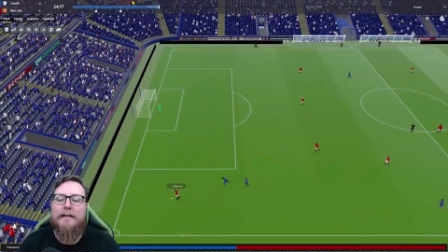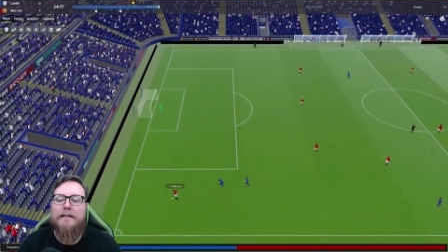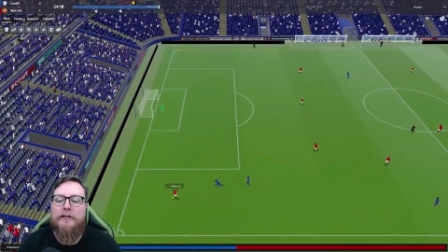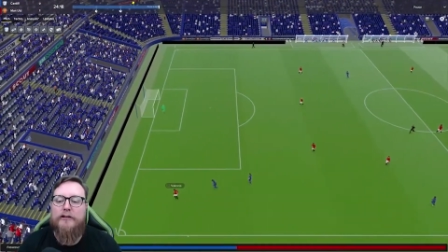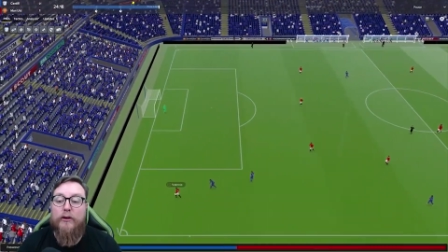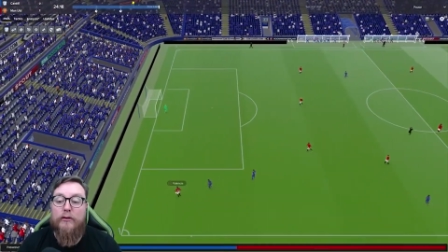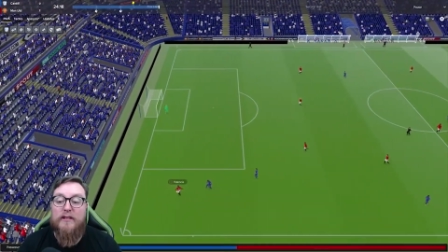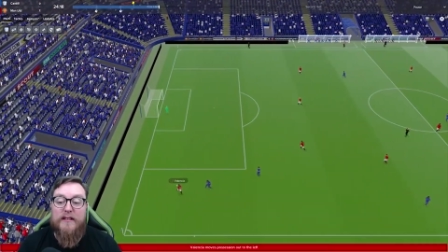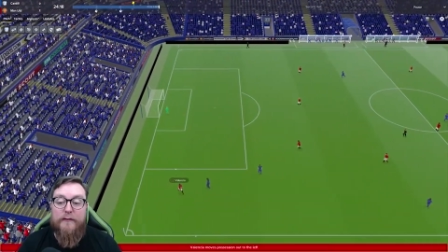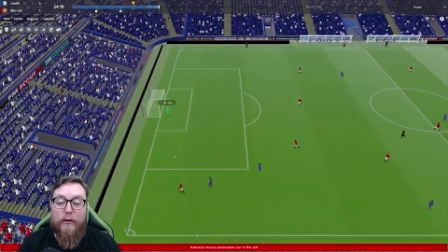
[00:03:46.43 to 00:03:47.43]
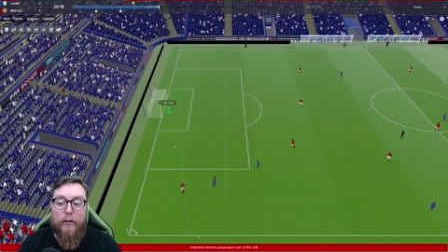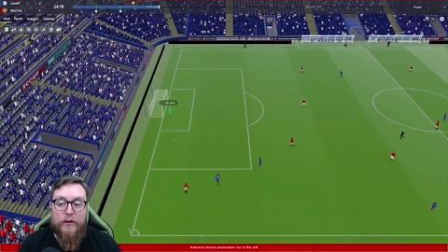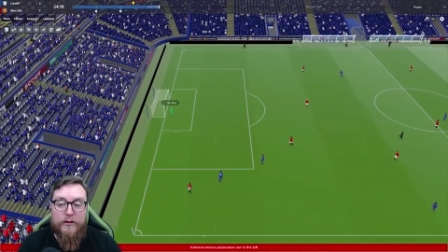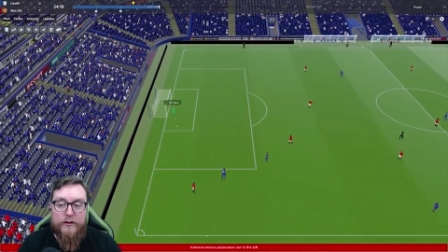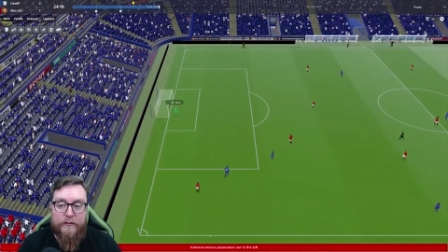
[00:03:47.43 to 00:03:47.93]
Just knocked it
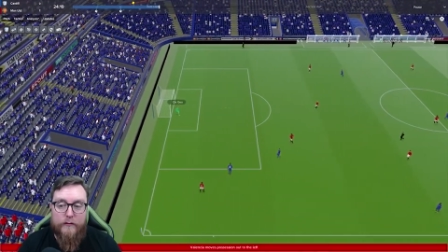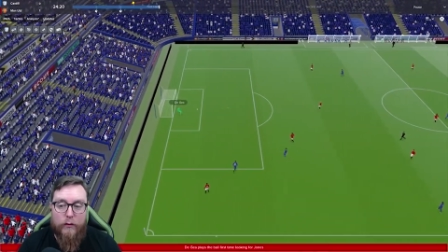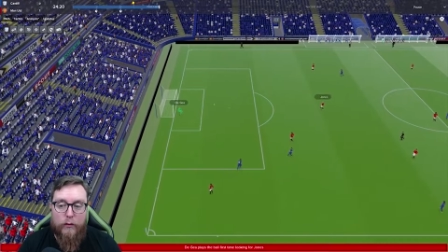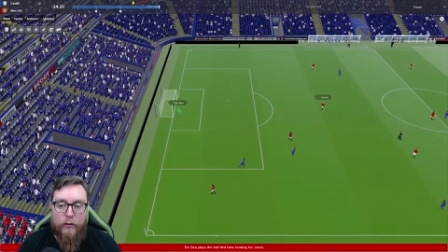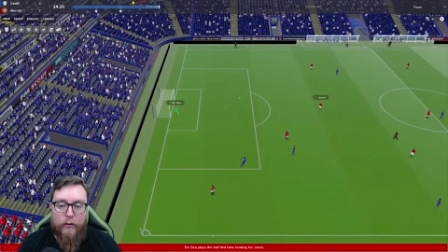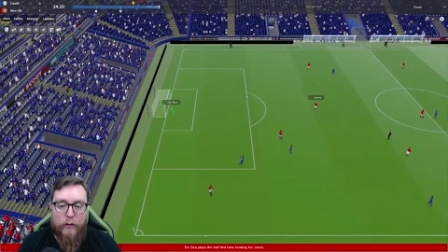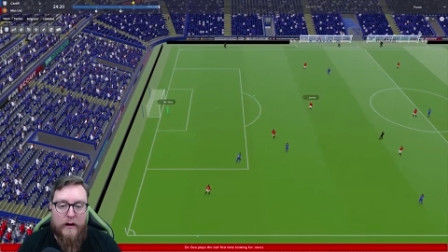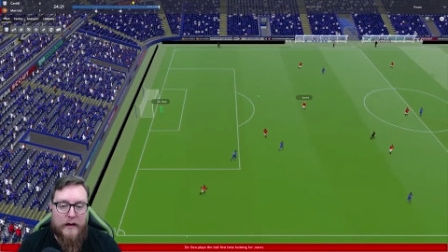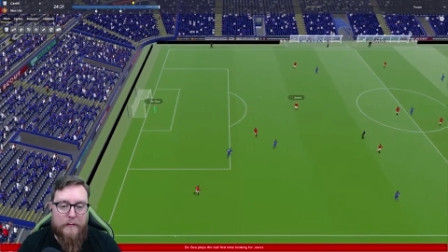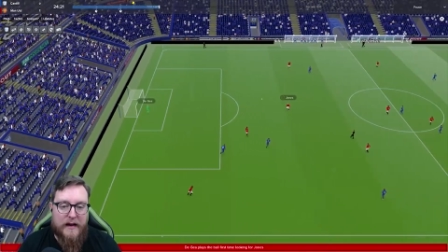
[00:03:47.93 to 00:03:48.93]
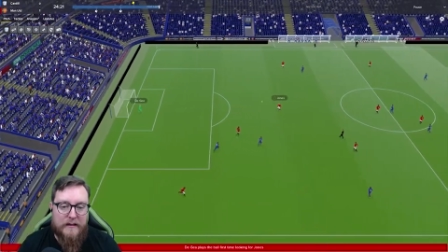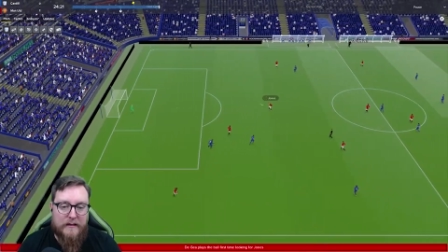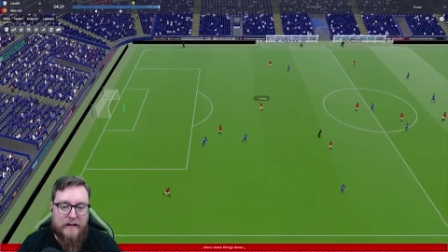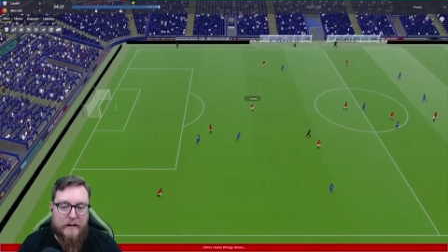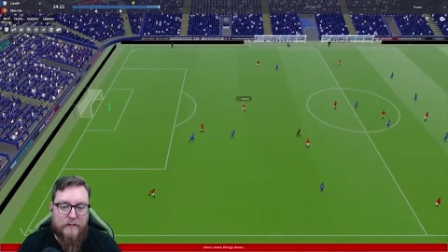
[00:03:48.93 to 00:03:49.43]
forward. All the way back to
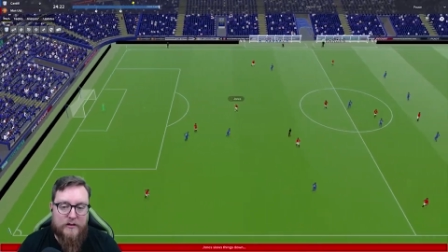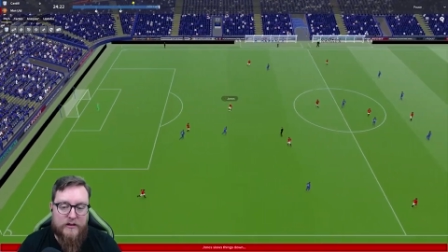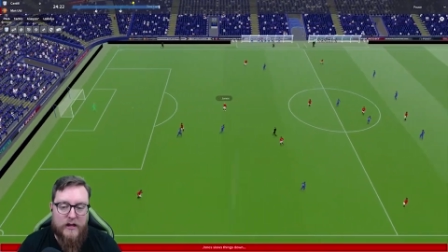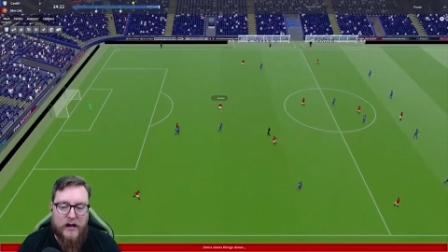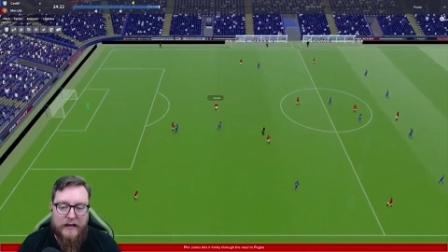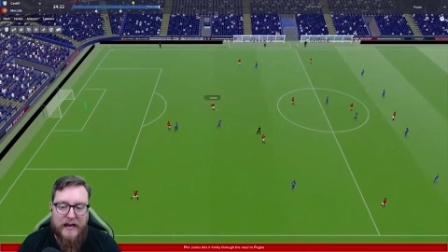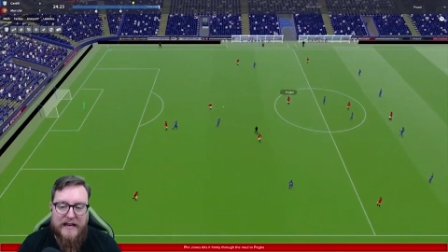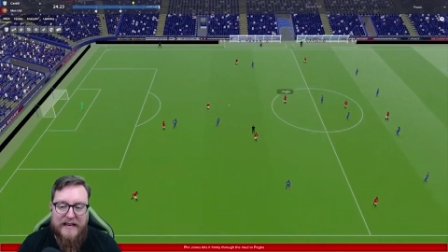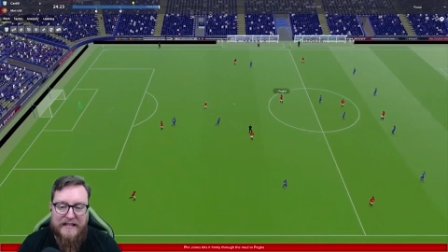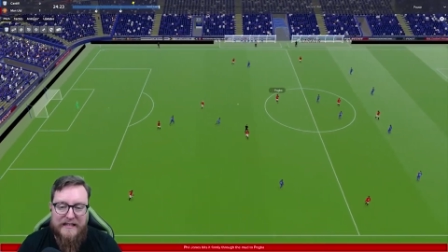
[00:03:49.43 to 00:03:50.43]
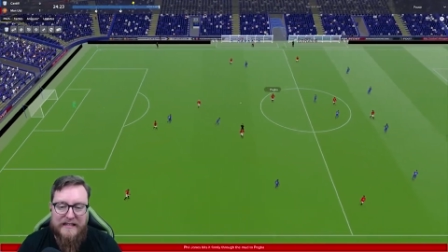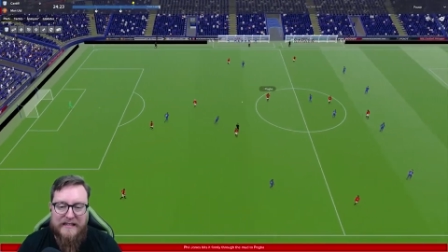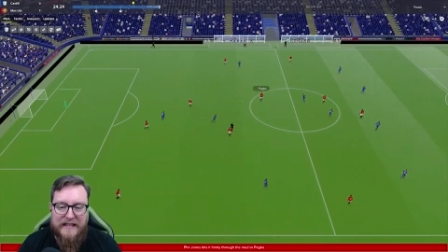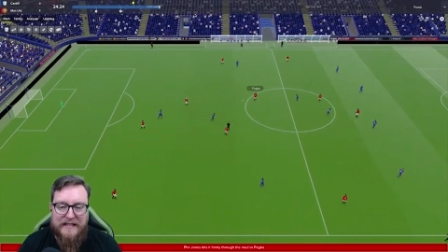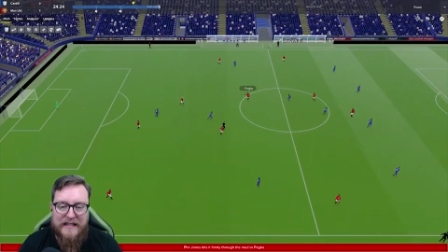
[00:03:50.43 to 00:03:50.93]
them to start again. This is
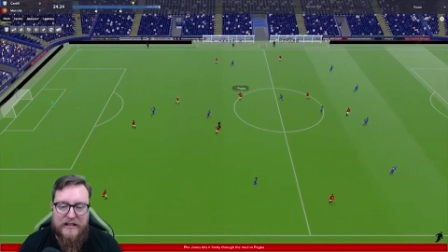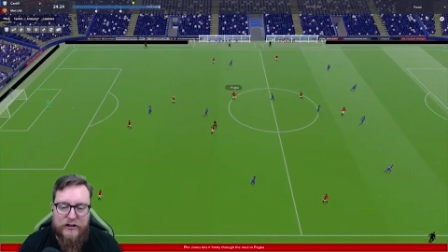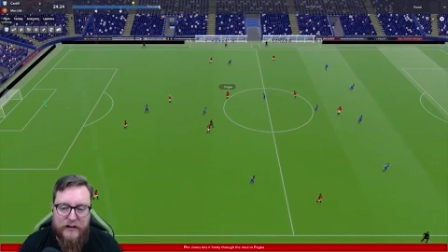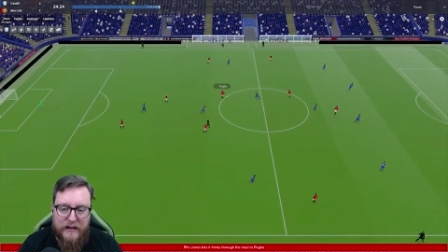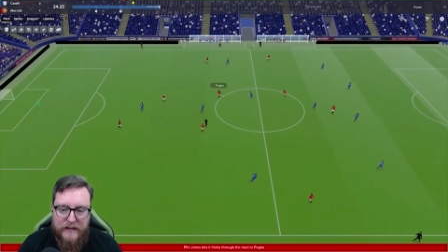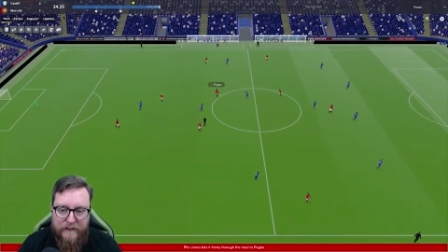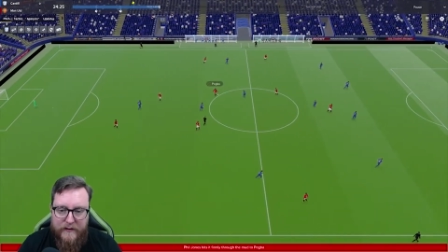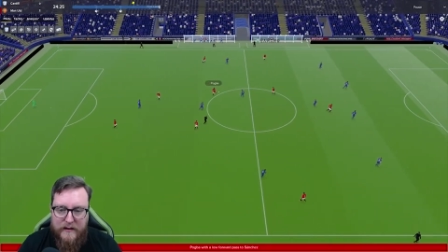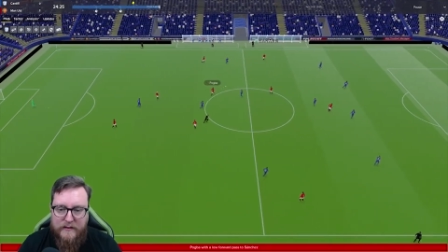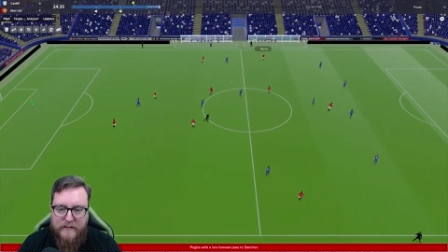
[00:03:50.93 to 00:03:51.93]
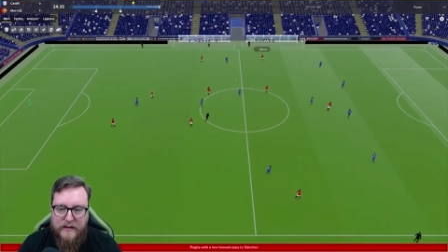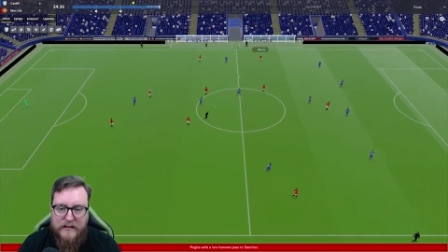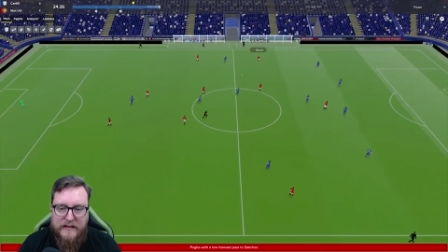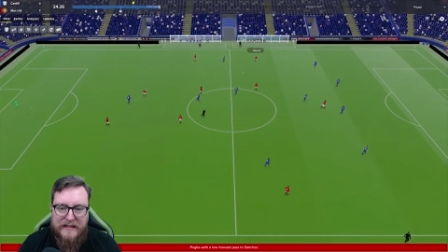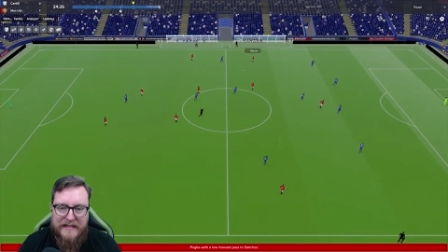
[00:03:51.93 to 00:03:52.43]
essentially defence
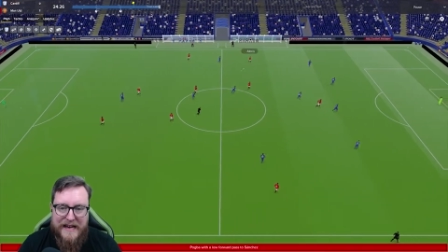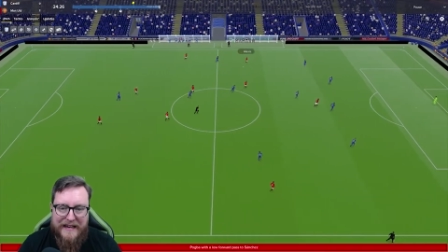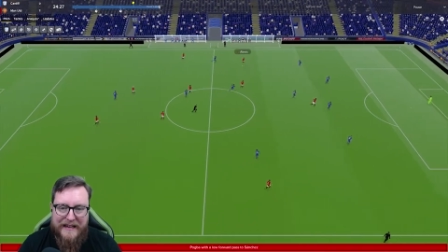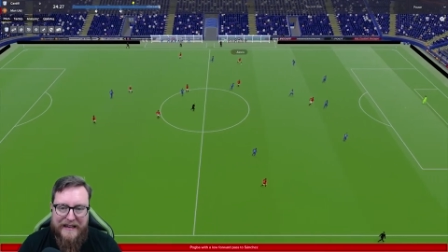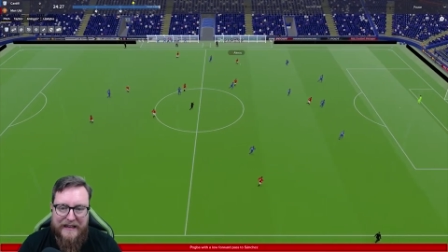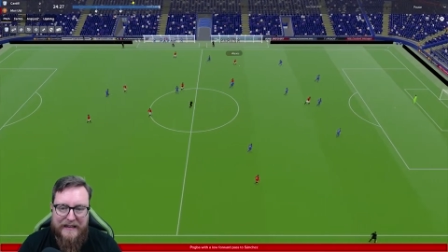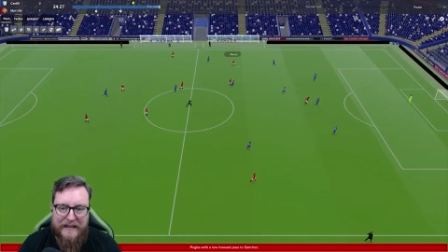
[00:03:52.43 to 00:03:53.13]
versus attack here.